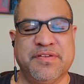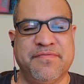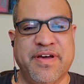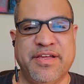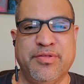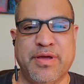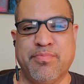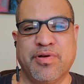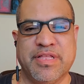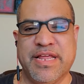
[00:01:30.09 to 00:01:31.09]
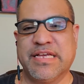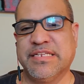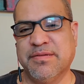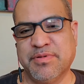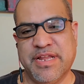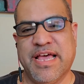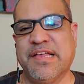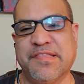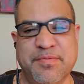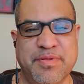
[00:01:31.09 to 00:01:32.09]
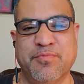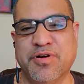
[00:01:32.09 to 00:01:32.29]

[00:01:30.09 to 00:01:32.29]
if I hear that Brooklyn accent, I'm going to ask them and we're